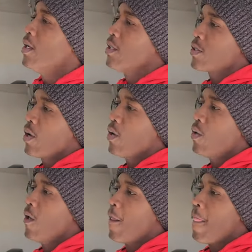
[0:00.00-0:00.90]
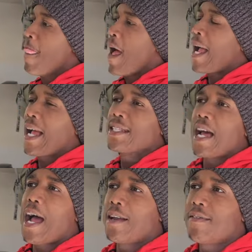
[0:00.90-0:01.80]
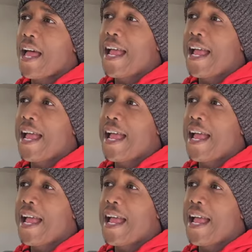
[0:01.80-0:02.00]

So I got tired of that.